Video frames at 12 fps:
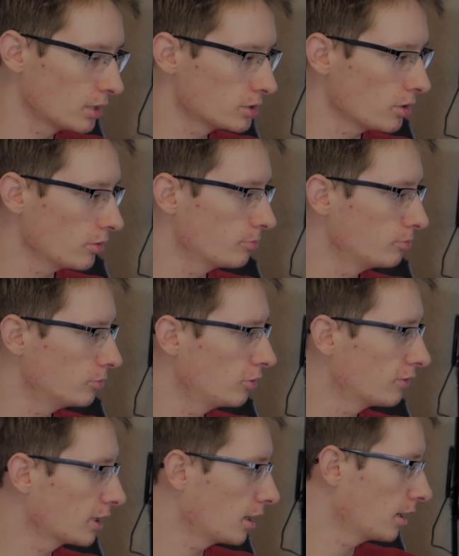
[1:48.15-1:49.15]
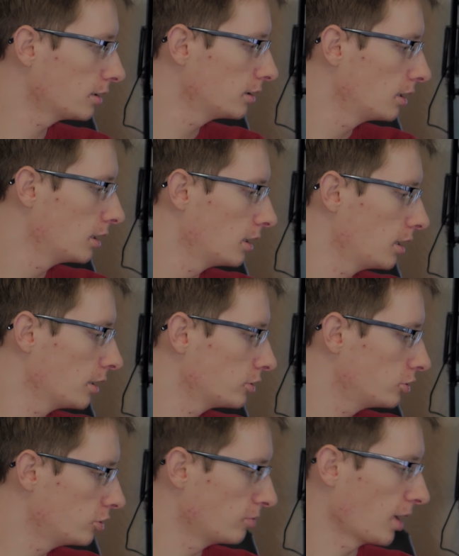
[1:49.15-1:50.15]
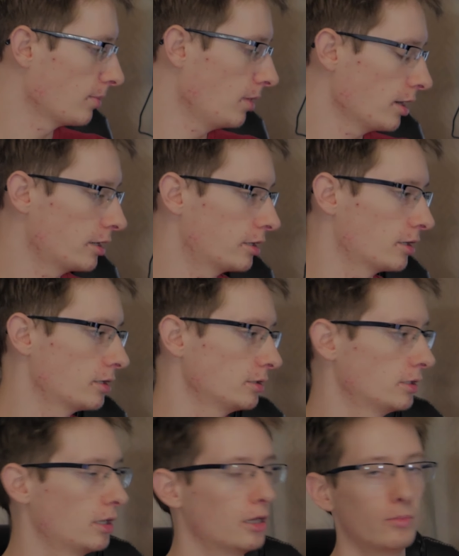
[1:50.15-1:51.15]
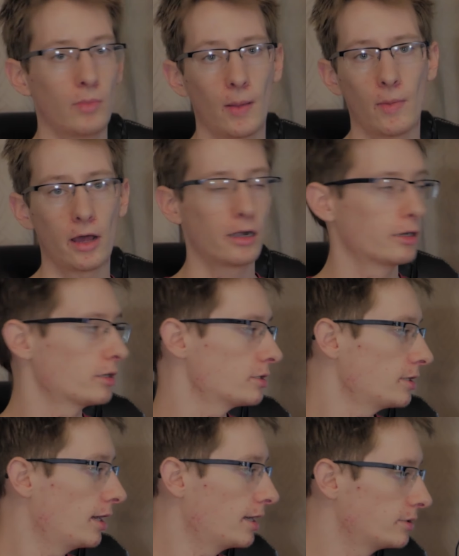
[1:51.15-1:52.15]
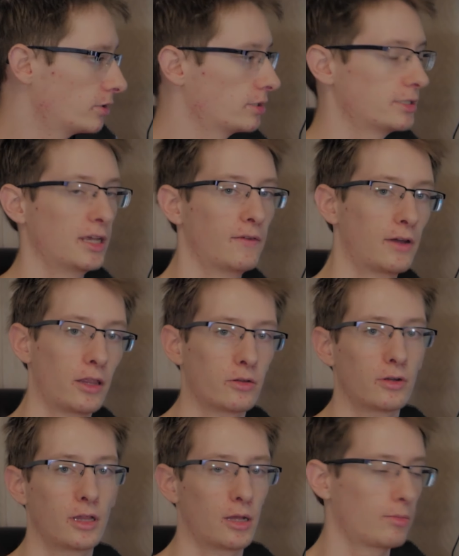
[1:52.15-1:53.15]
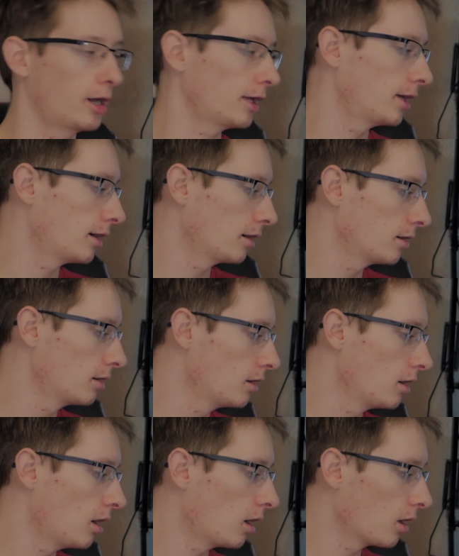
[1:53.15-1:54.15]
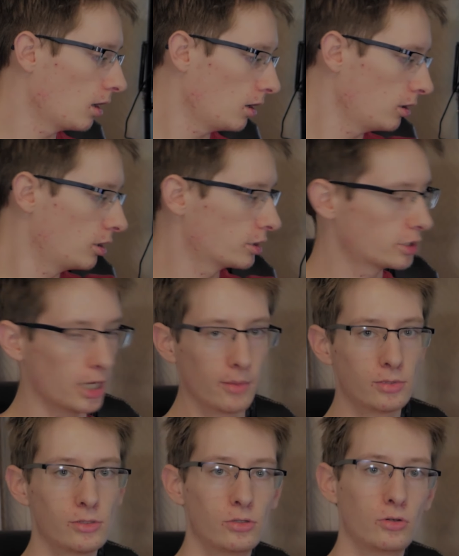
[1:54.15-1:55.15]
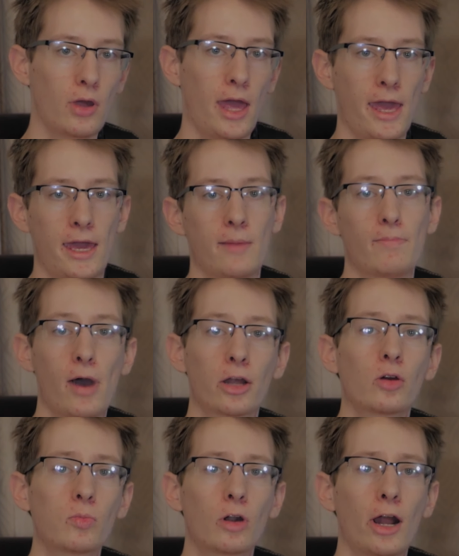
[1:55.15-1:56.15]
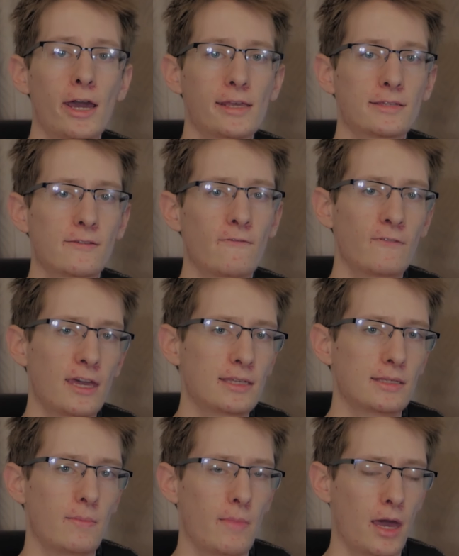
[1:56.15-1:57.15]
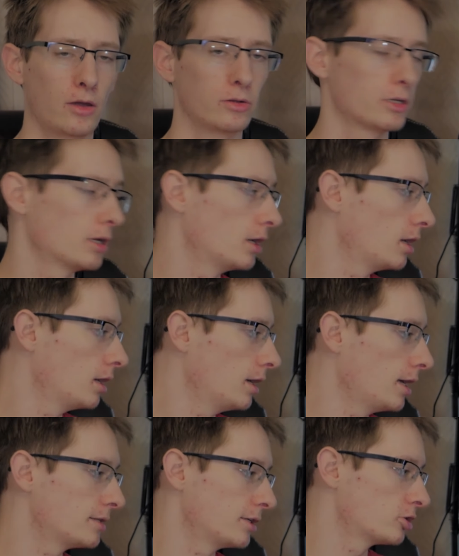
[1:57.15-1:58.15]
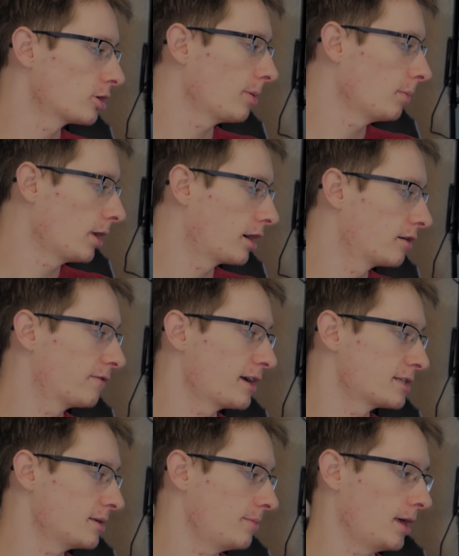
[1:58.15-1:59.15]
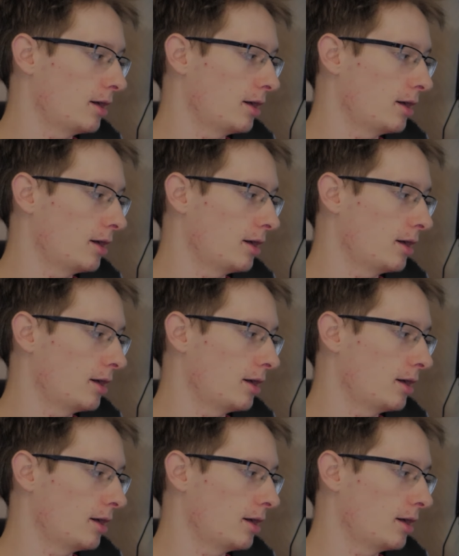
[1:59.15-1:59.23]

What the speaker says: So moving on to my monitor. My monitors, as you can see, I've got 3 of them right here, are all hooked up to a Monoprice VESA mount. It's a triple monitor VESA